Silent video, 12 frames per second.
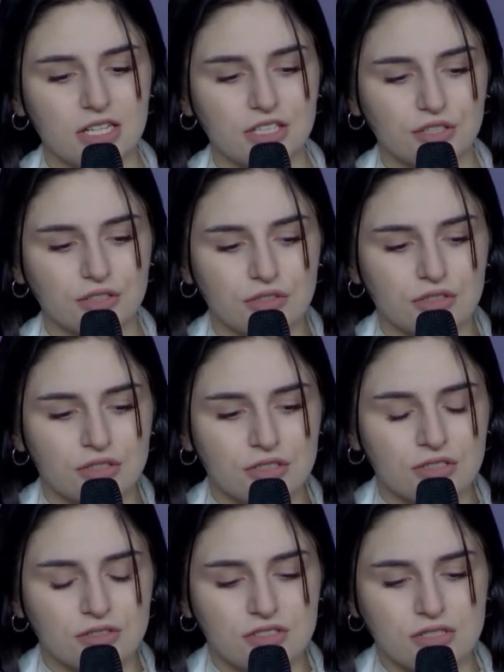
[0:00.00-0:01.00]

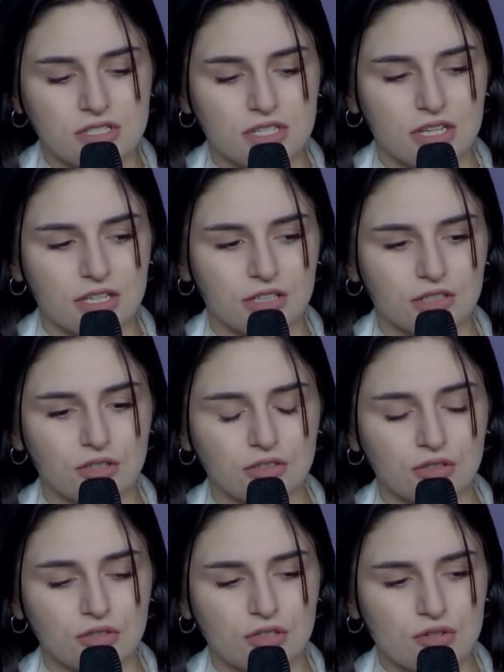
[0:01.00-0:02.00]
alive
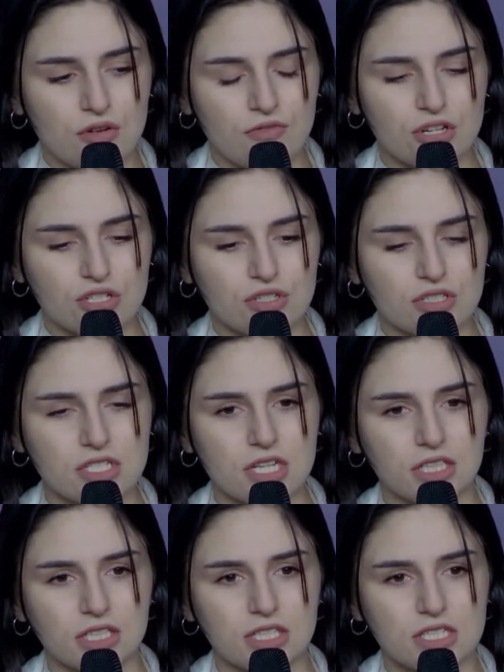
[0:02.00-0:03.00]
now
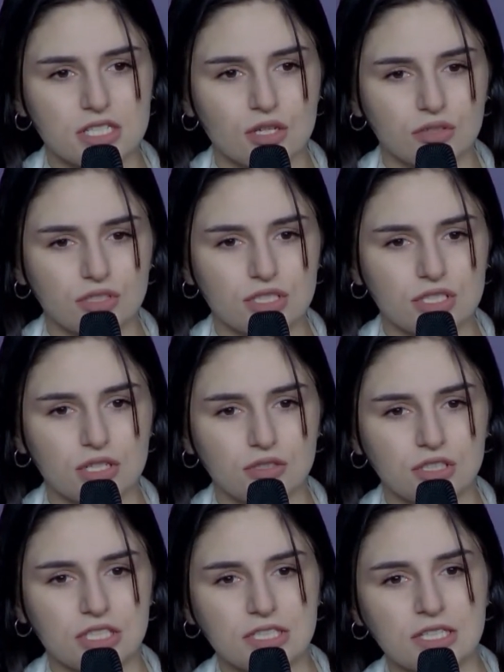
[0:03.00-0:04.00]
and what's
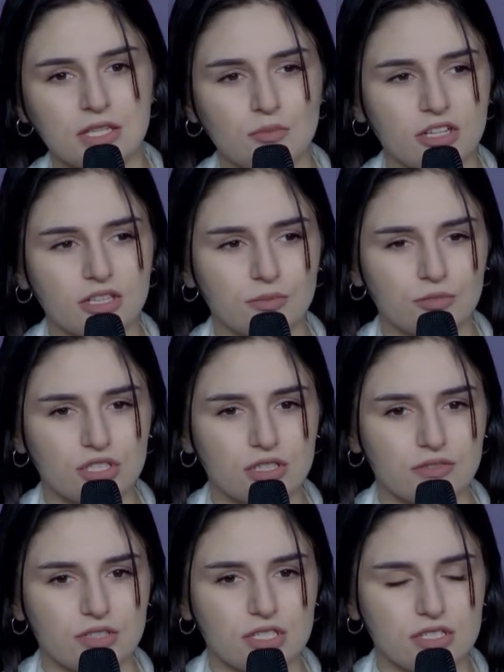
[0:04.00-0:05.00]
going on about him.
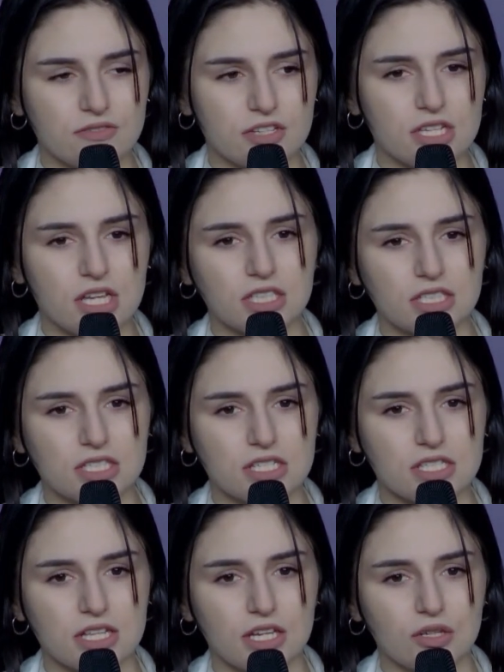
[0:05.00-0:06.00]

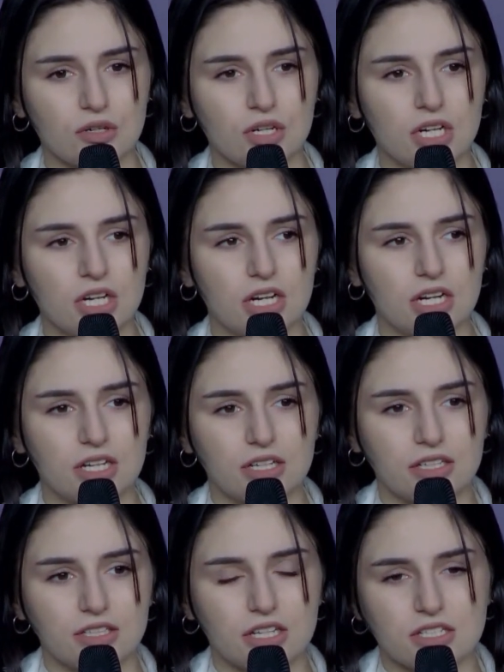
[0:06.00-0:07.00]
It's terrible
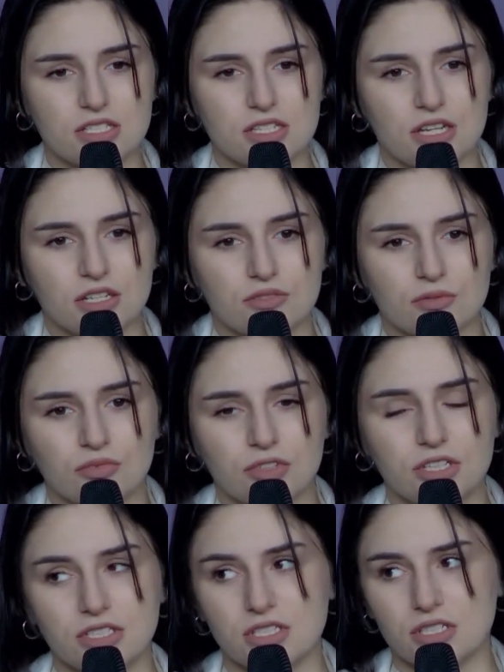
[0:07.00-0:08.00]
not to be able
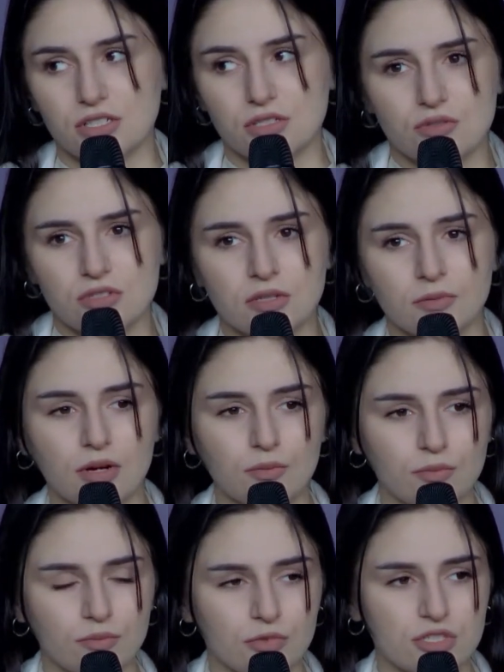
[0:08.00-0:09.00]
to get in touch with the
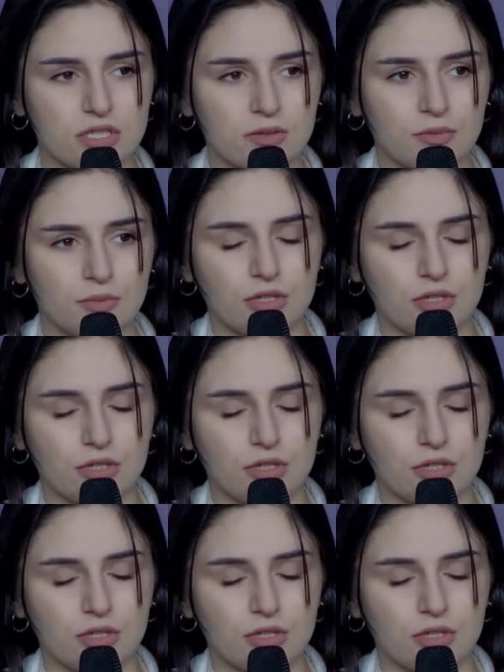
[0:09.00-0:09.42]
person,